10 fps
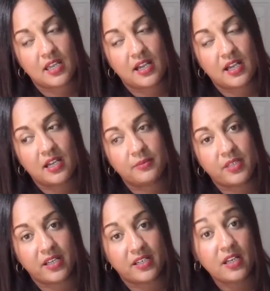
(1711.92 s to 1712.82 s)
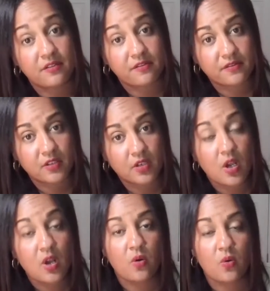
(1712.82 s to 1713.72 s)
I'm not enough,
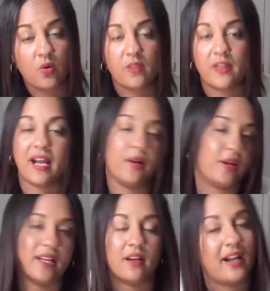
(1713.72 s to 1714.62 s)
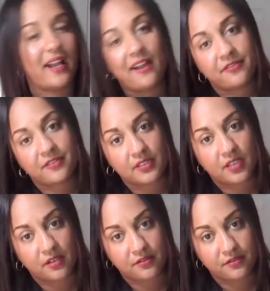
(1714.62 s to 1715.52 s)
or that I cannot have
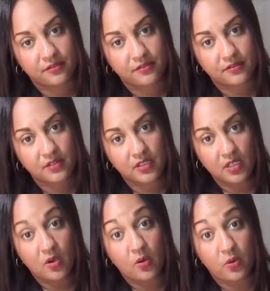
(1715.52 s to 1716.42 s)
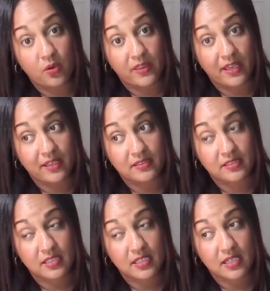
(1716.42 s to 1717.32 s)
enough, or that
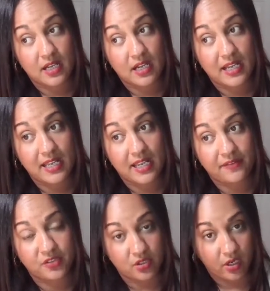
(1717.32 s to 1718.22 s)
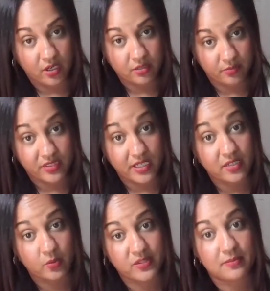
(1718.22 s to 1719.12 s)
I have to guard and protect
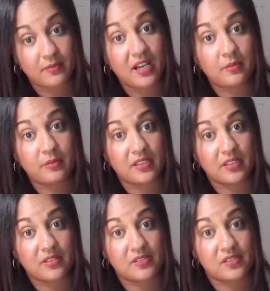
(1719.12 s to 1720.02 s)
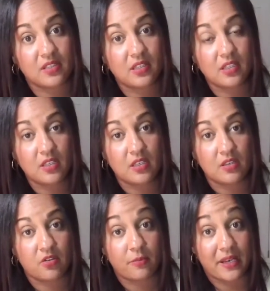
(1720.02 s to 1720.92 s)
what's mine because
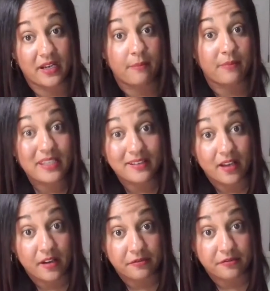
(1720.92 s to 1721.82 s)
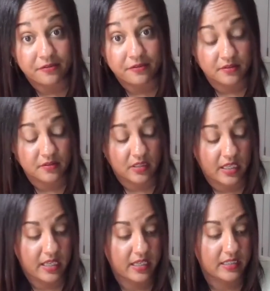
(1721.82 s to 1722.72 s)
there may not be enough,
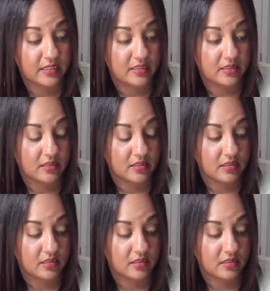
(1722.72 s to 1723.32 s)
and